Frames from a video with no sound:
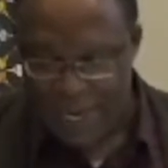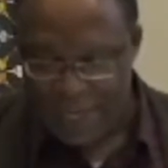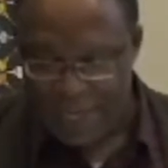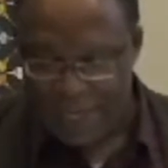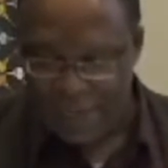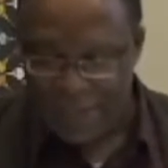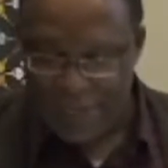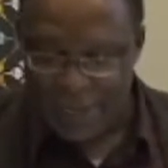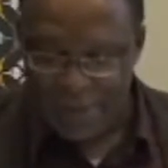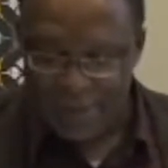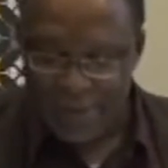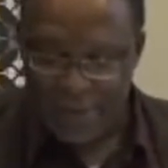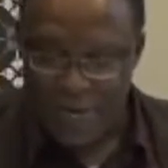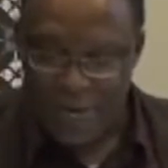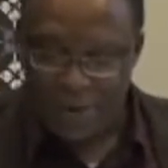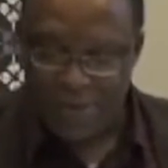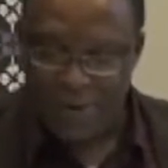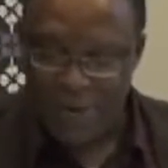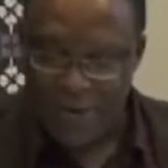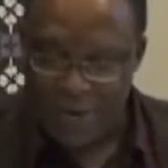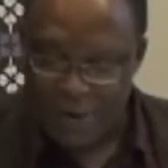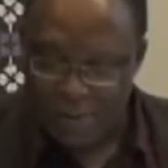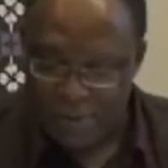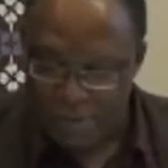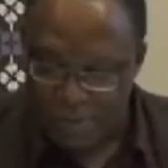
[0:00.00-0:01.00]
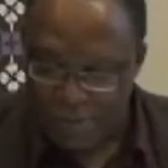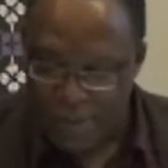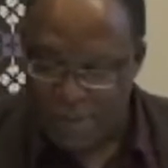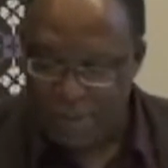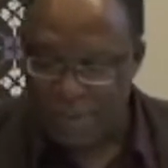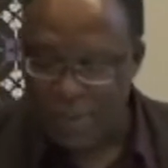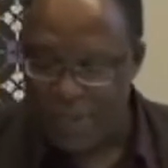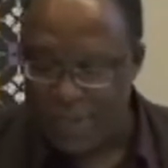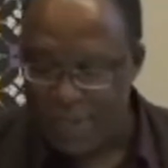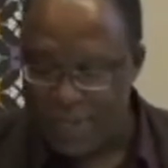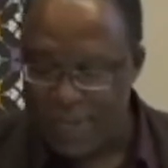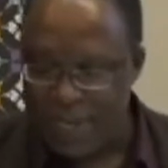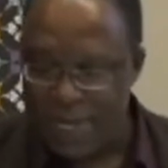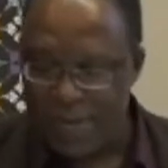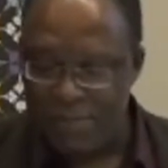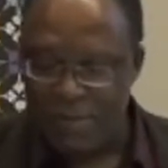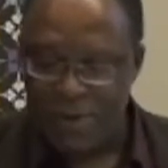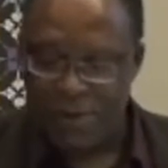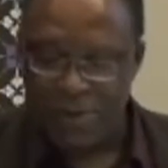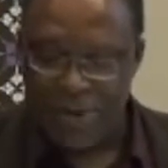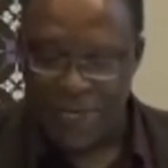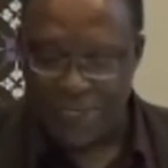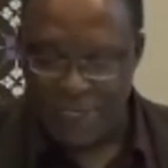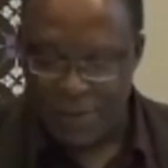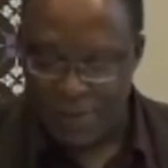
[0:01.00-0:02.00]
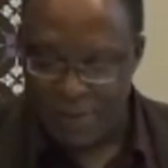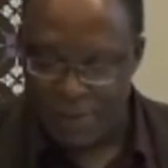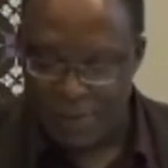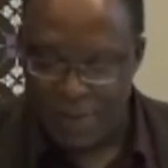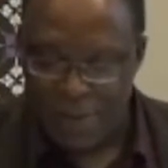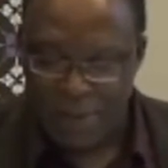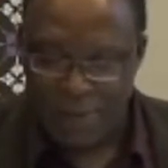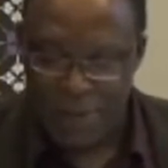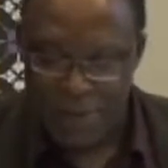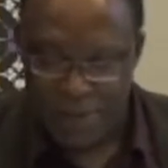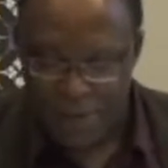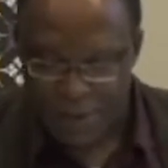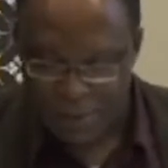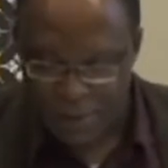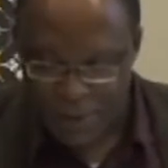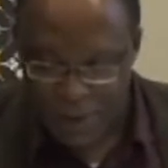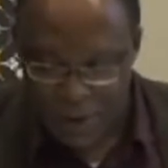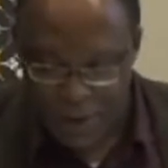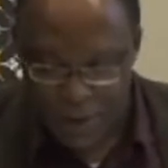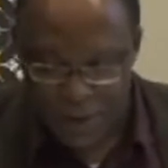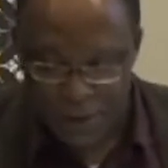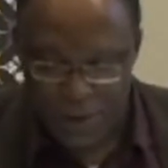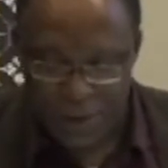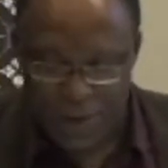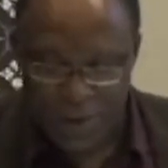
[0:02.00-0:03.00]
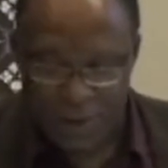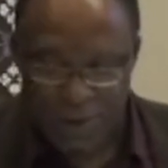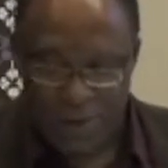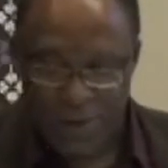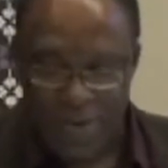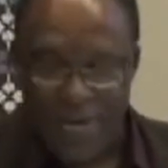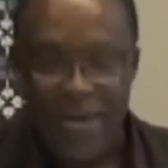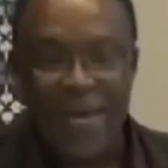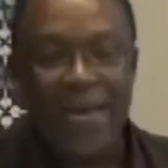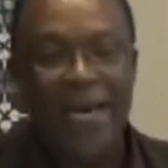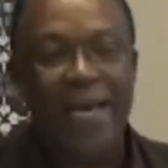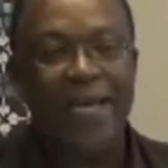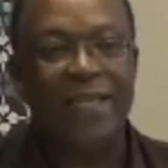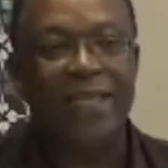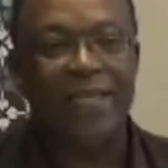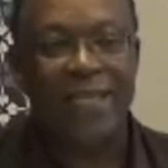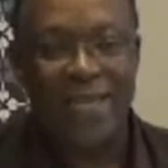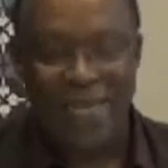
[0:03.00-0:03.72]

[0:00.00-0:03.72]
the Central African Republic, the Democratic Republic of Congo, and